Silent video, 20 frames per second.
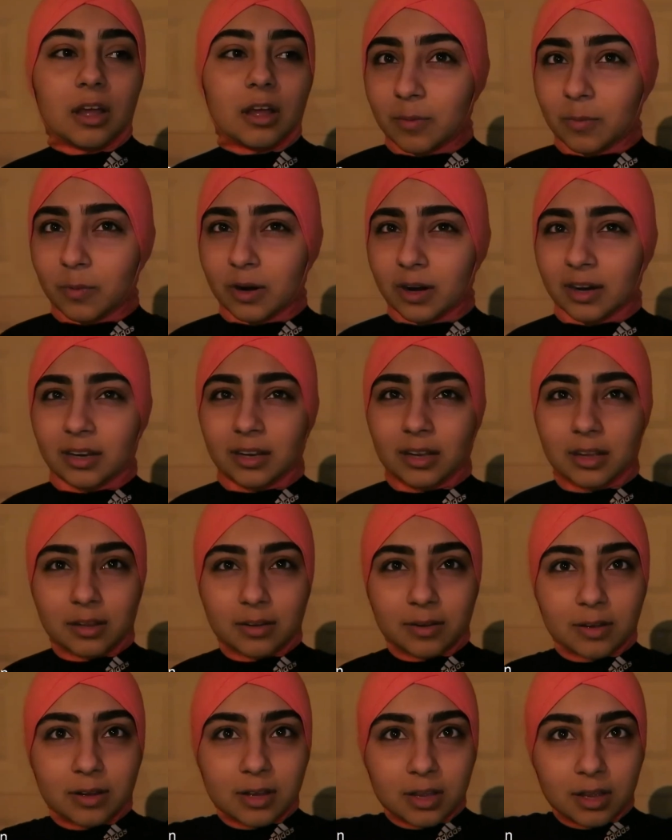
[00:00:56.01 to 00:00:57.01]
I'm wearing
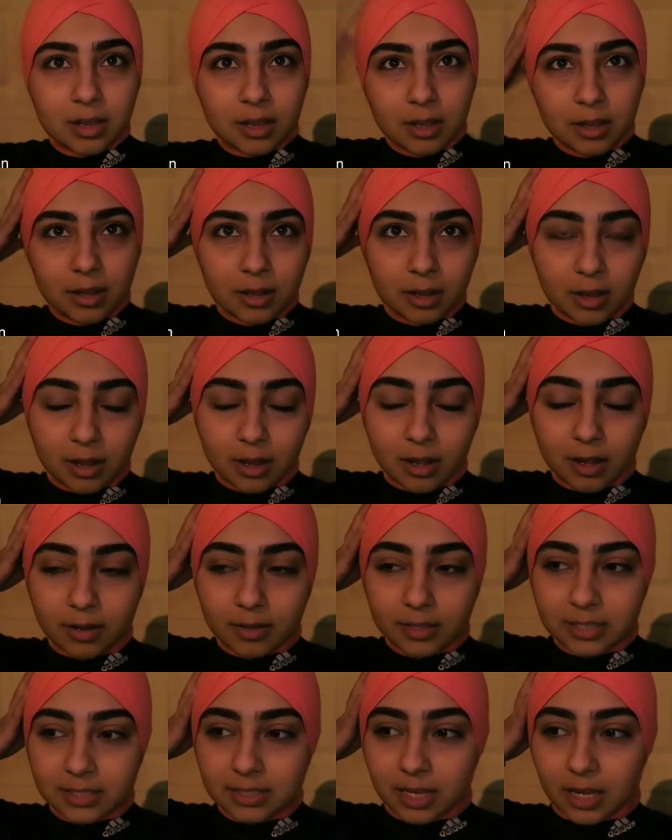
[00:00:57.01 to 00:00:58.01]

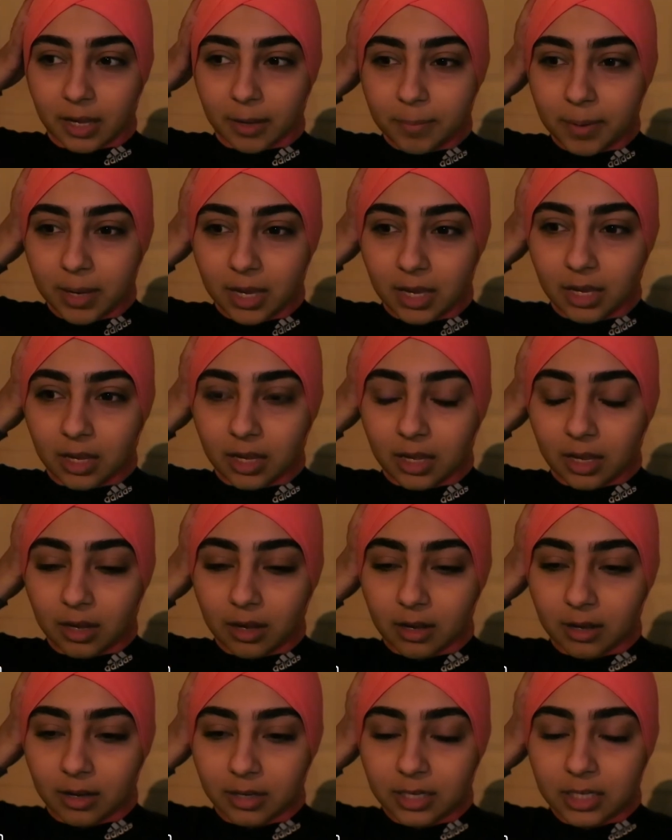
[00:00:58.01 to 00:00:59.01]
uh, this like pink
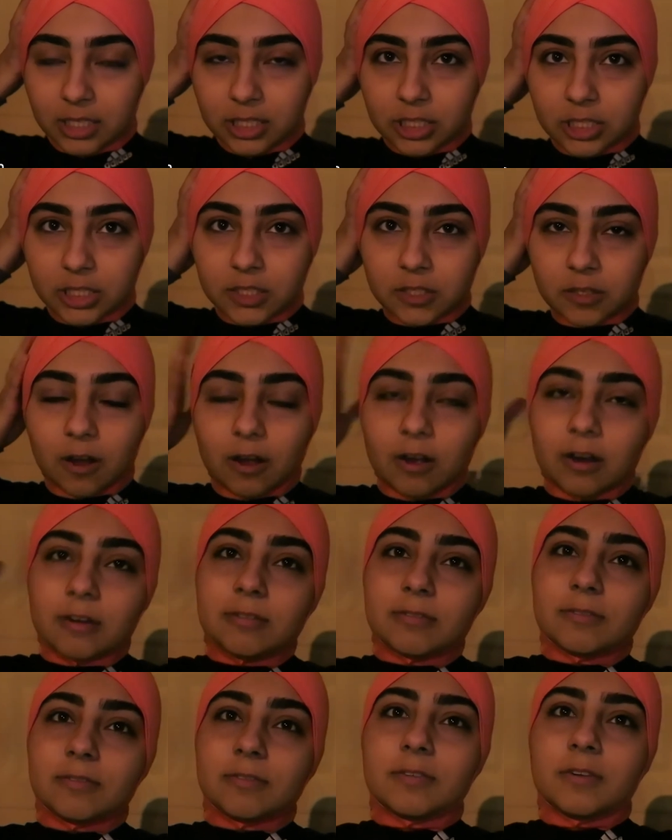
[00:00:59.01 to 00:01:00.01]
uh, ninja
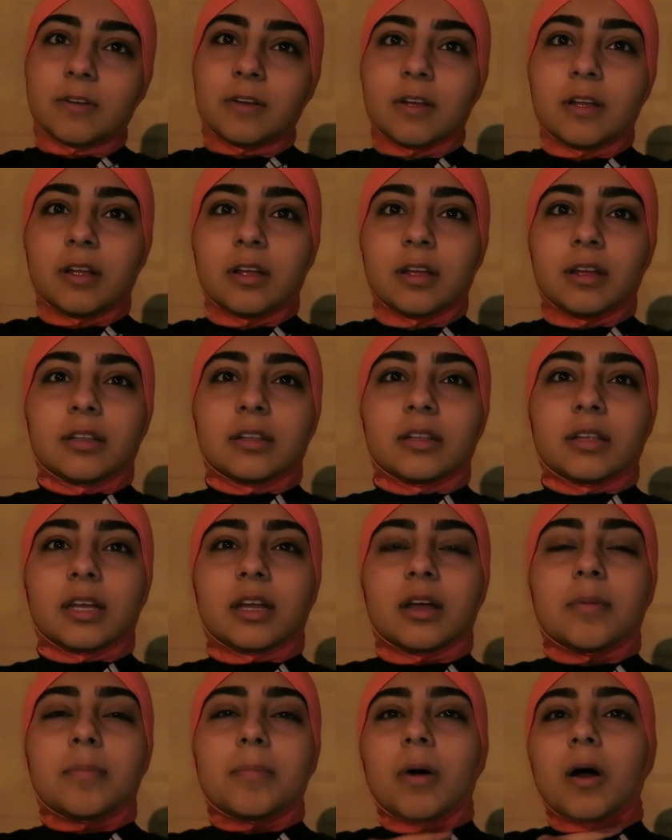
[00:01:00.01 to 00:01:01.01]
scarf,
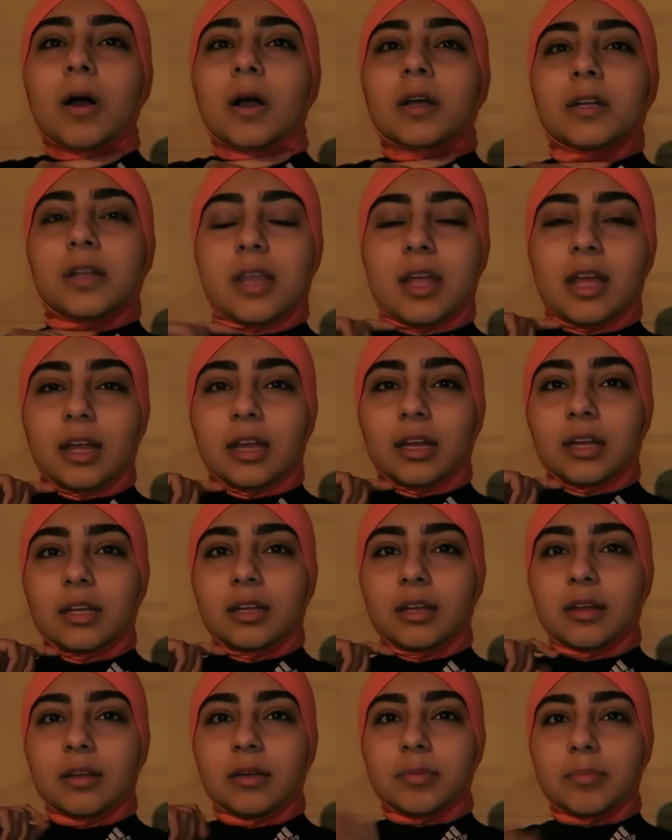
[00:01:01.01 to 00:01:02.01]
like a mock
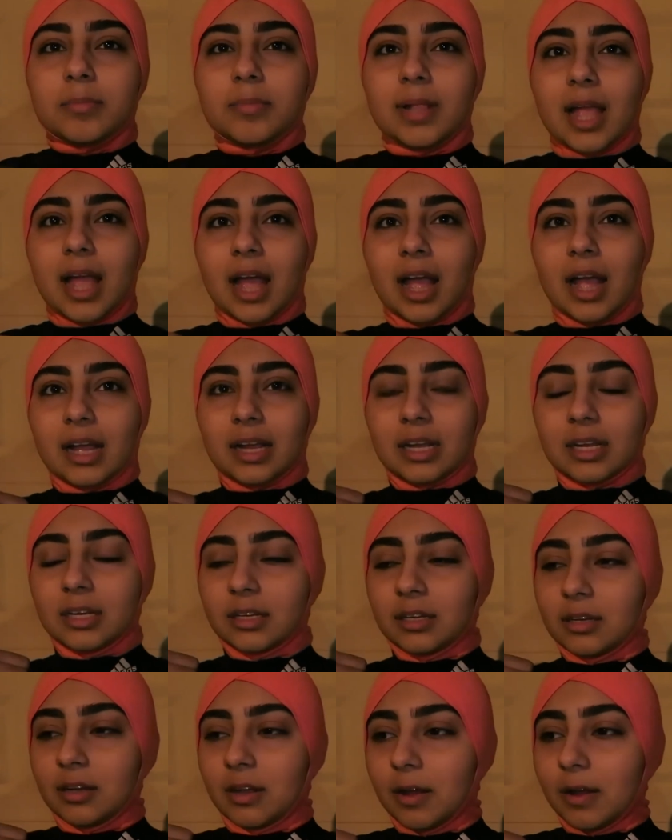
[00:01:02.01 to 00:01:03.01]
neck, black,
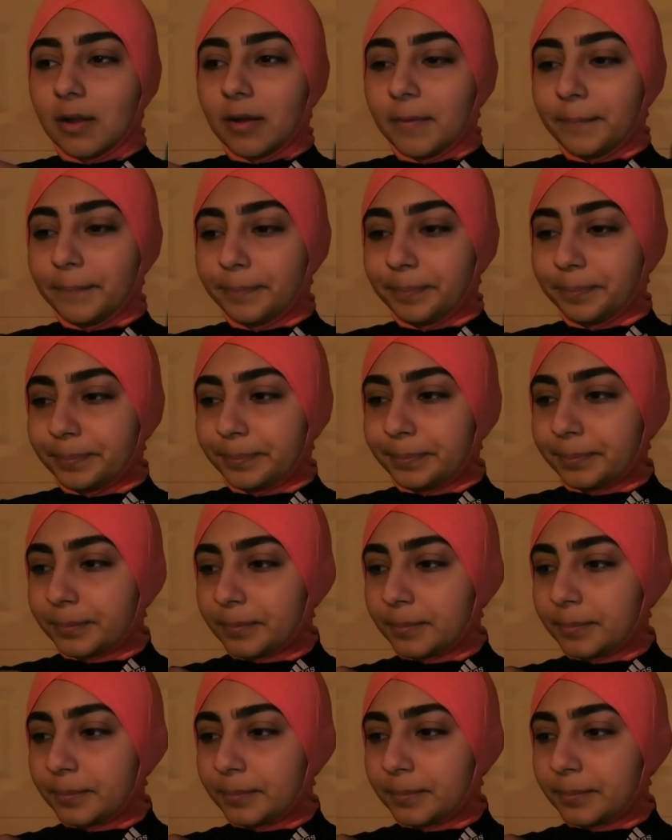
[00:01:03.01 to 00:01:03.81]
um,